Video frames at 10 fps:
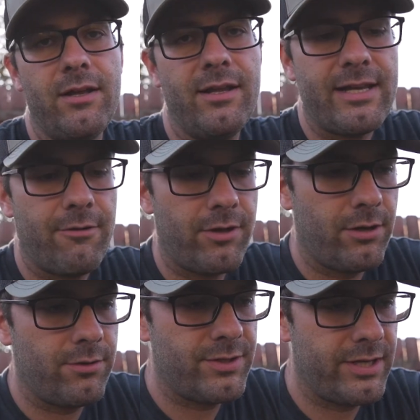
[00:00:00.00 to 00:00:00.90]
That's how it
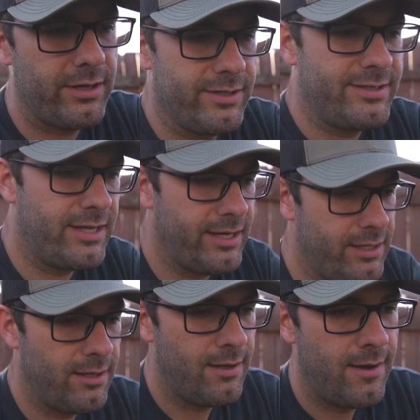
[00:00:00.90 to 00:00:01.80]
goes here in the city,
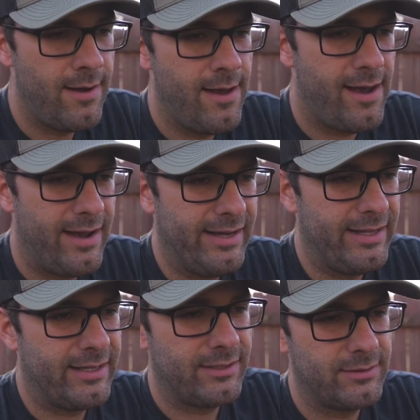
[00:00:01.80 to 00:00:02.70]

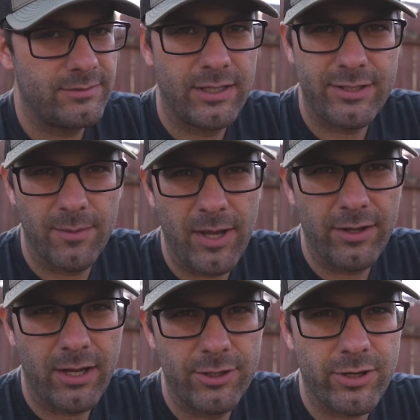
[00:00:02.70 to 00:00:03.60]
and until I'm out in the
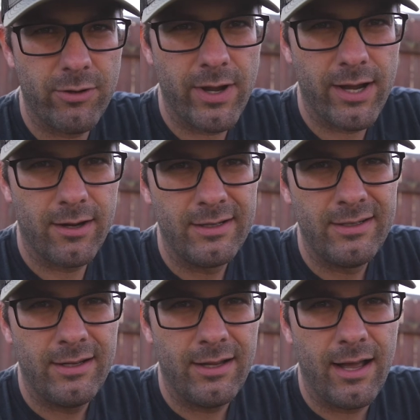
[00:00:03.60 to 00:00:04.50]
country where
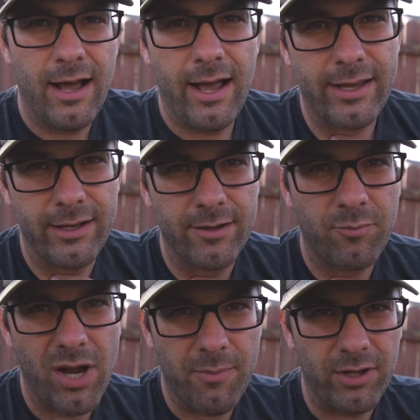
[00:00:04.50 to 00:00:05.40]
I can
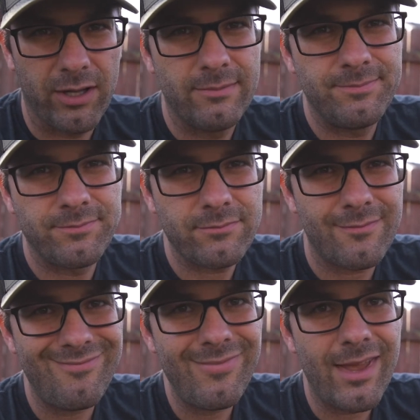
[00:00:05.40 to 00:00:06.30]
properly
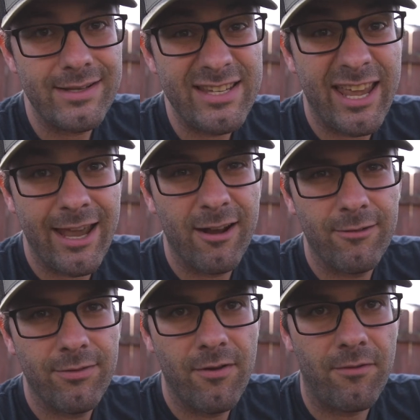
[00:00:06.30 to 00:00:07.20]
take care
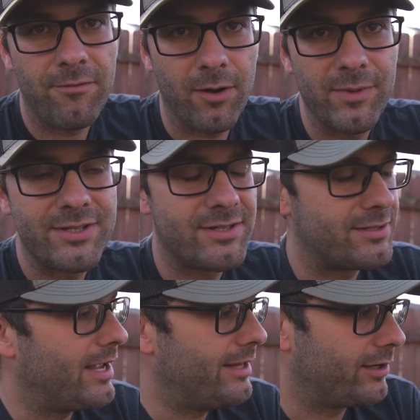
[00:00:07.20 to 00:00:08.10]
of varmints
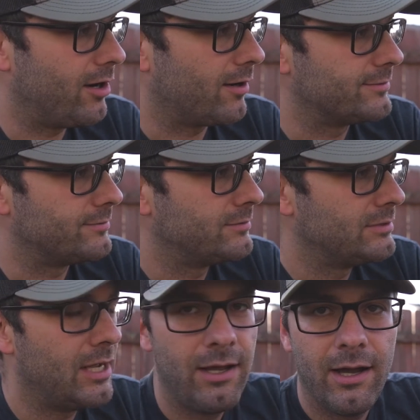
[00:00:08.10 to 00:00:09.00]
in the garden,
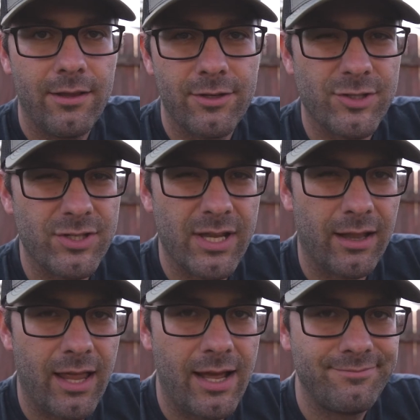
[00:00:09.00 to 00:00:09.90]
there's just not a
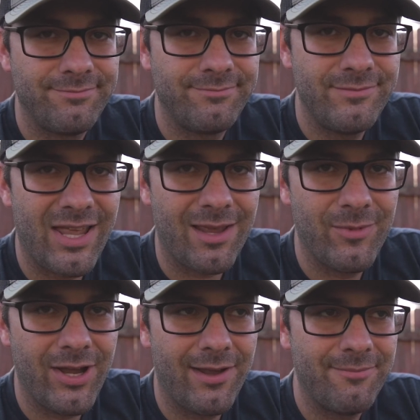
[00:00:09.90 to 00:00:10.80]
lot that can be
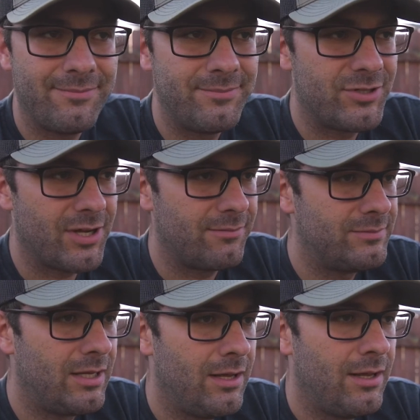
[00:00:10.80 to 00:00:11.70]
done. So
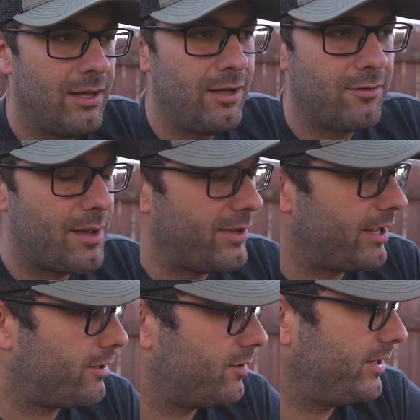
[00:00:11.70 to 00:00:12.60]
rabbit got
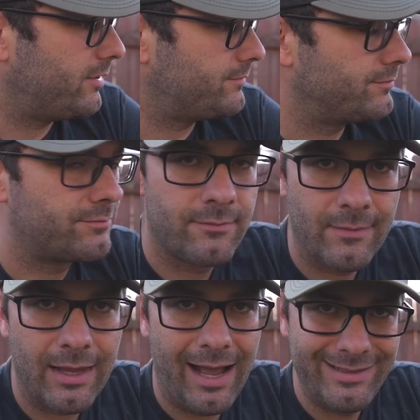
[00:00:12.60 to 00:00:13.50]
a good meal.
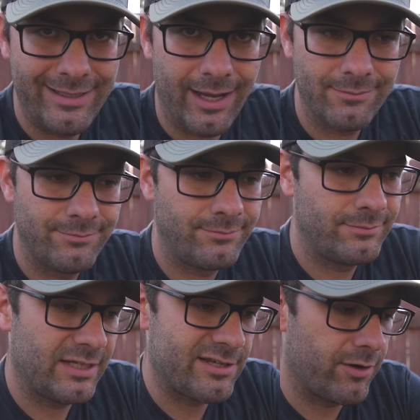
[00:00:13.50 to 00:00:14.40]
I did not.
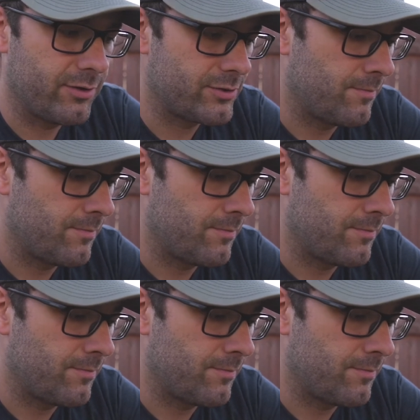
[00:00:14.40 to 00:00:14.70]
That's how it goes.